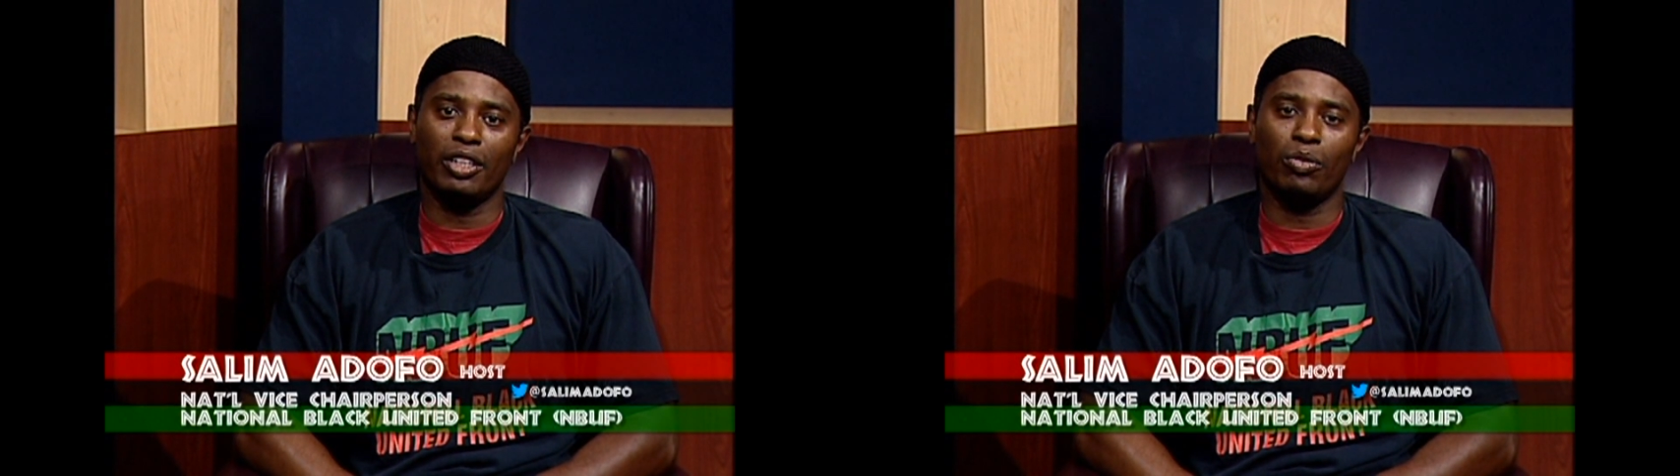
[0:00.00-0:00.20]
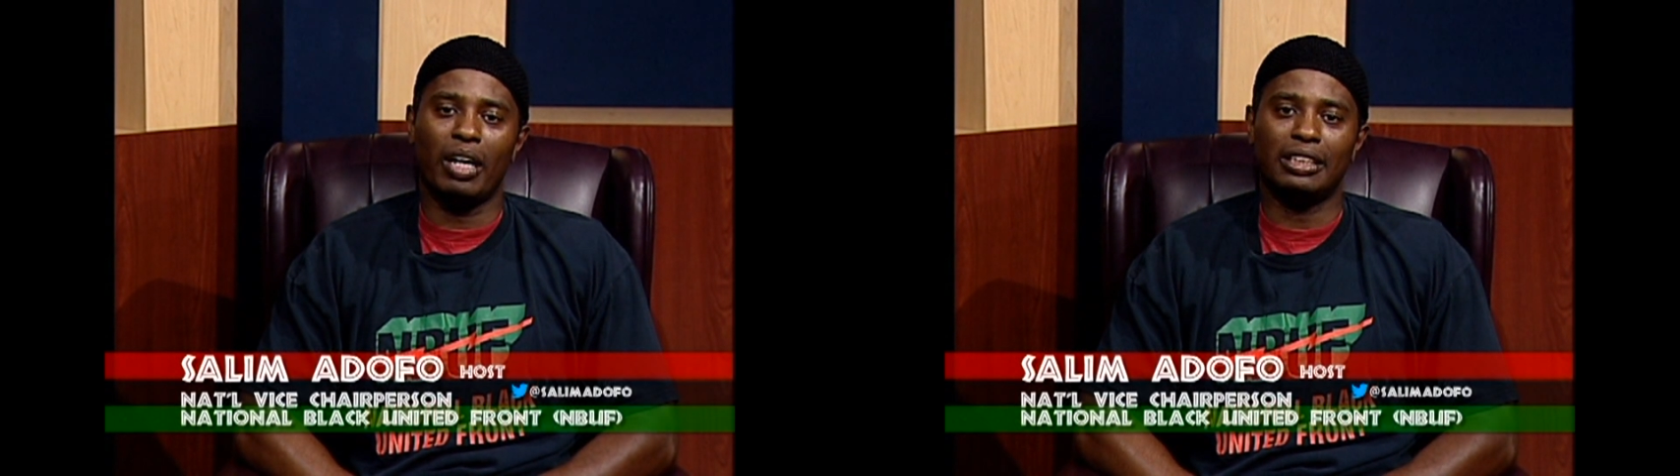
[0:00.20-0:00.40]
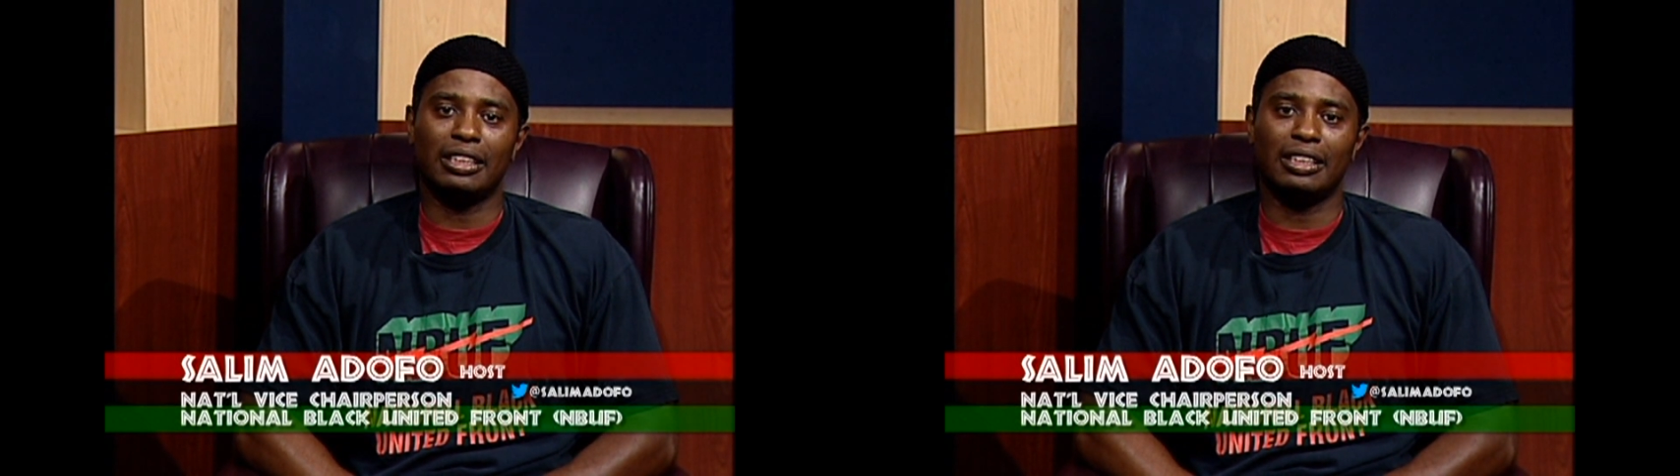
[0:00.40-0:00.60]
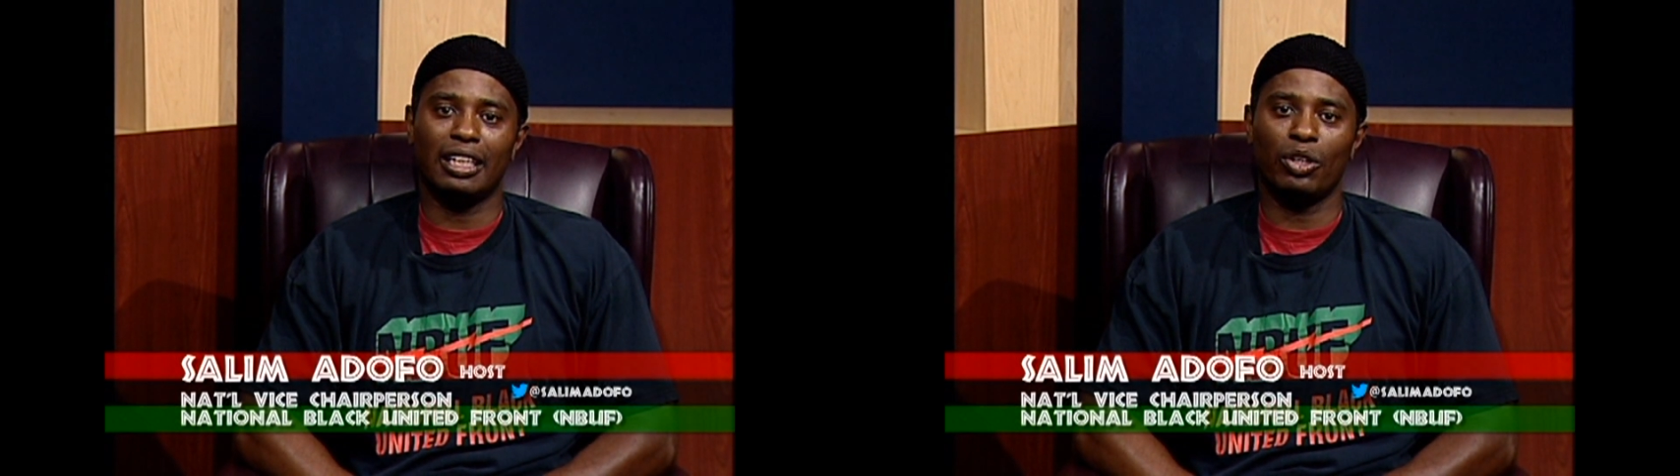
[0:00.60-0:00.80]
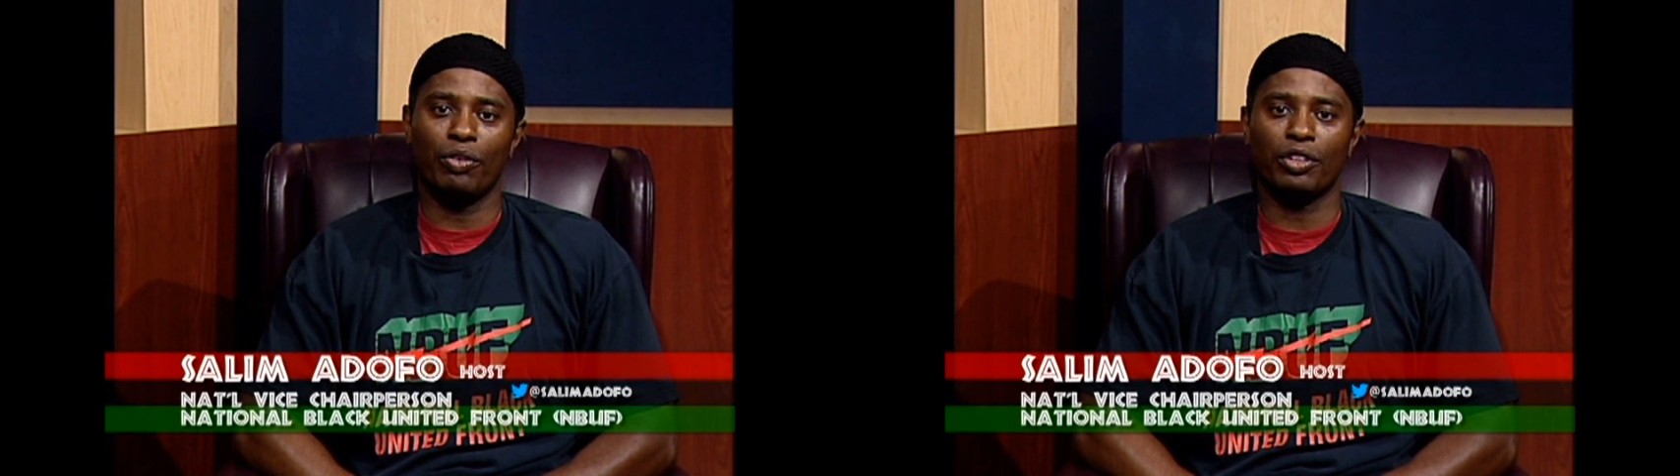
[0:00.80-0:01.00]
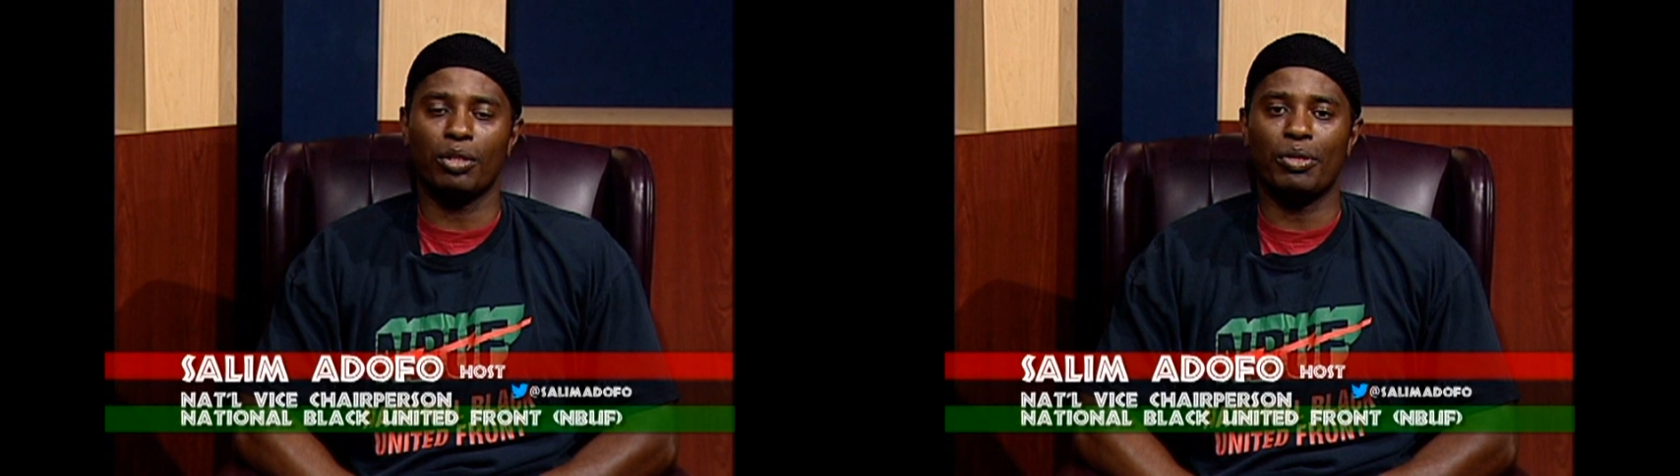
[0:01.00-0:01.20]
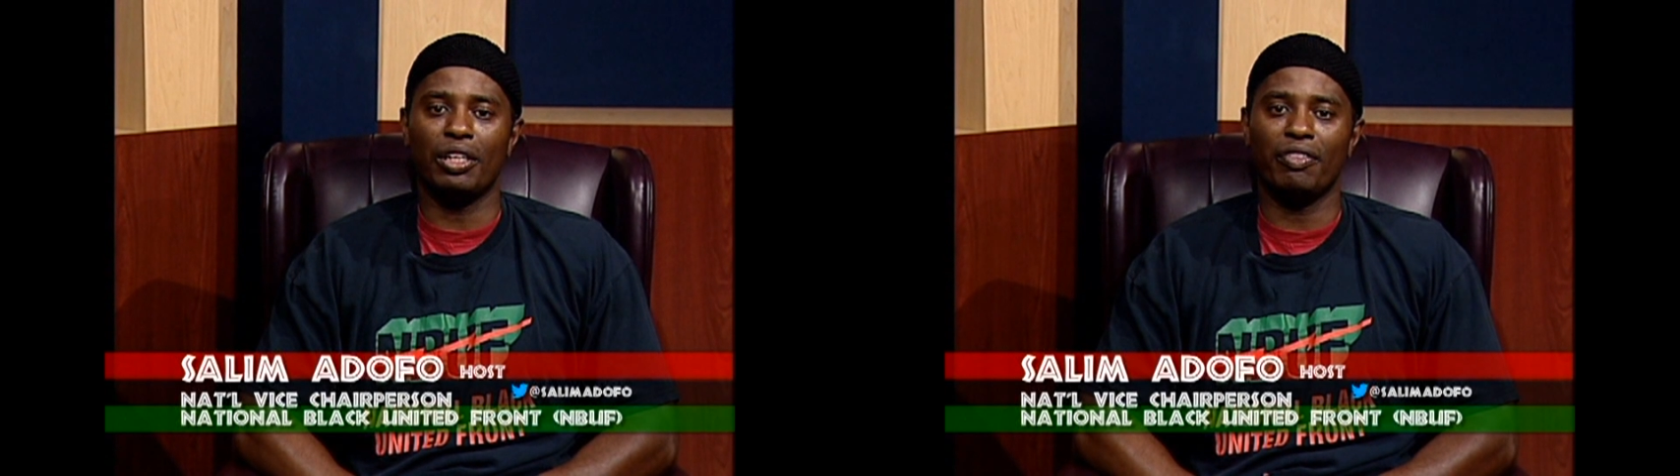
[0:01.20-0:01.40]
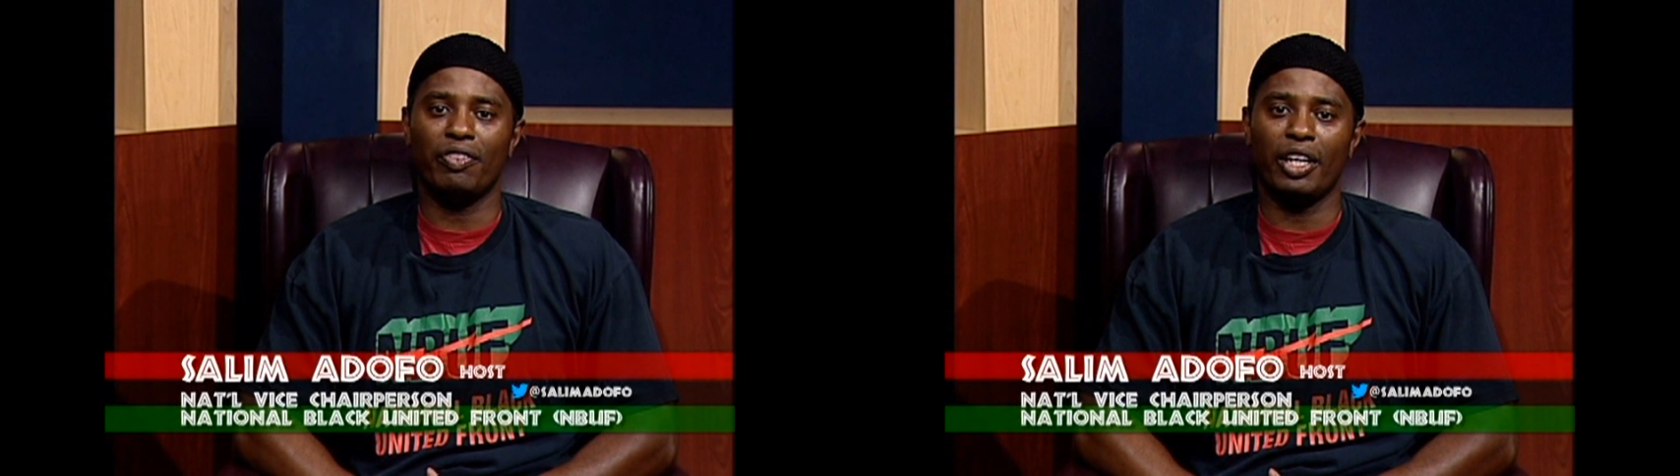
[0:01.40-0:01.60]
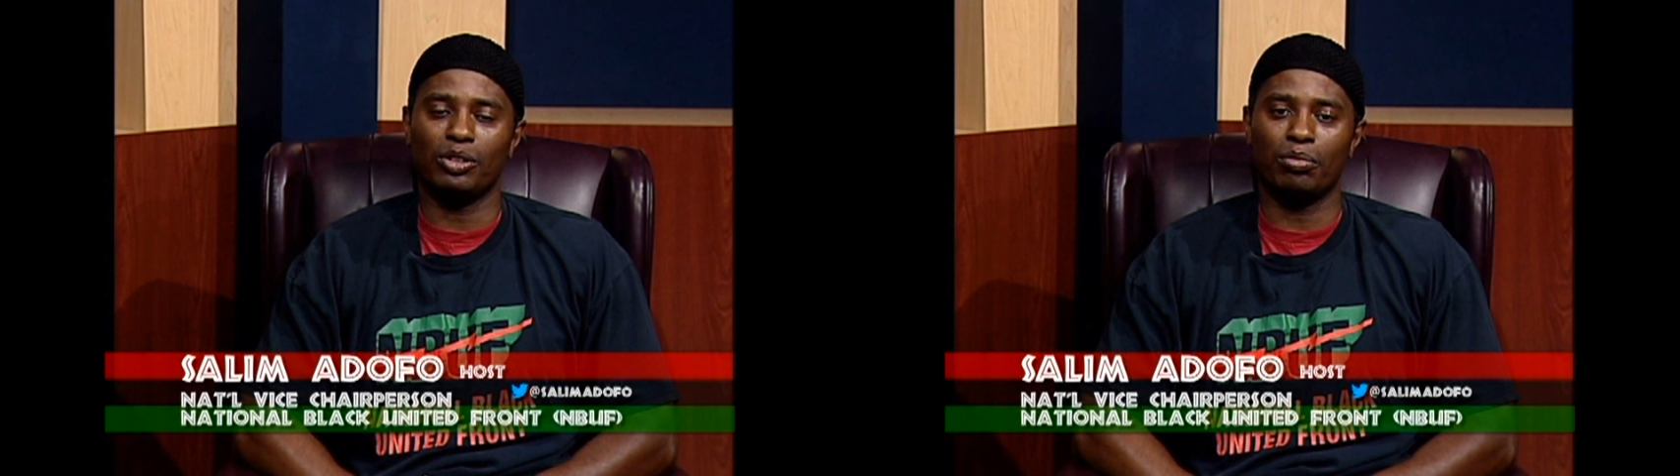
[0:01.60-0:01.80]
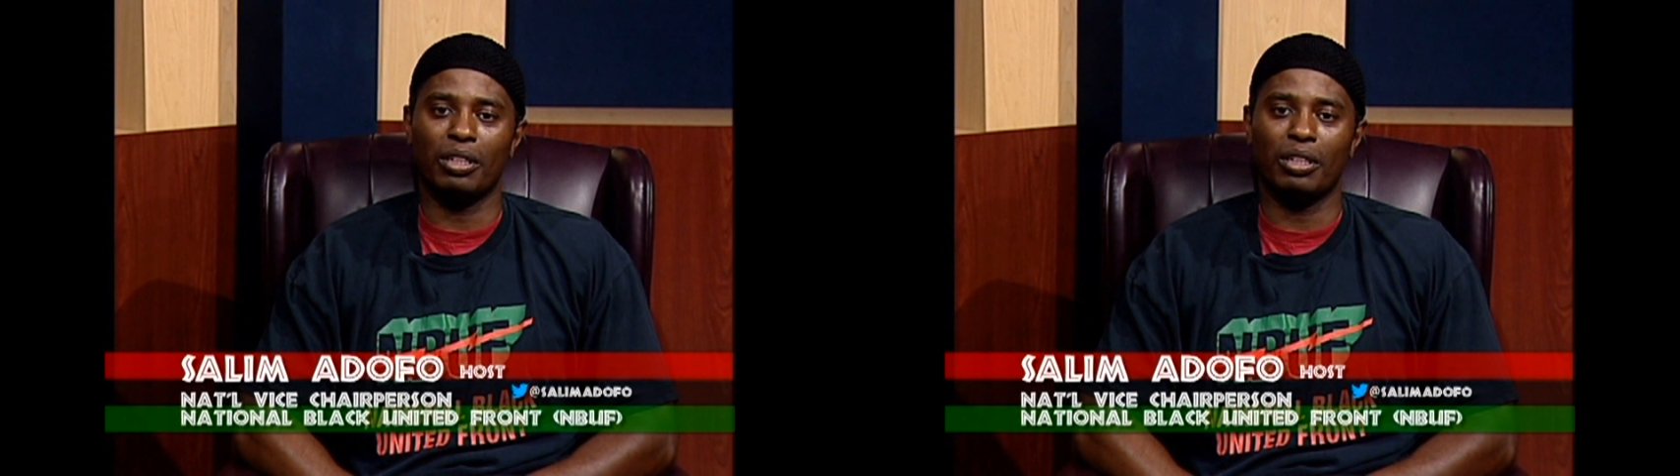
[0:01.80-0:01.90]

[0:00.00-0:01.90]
You're watching Sankofa Community Affairs with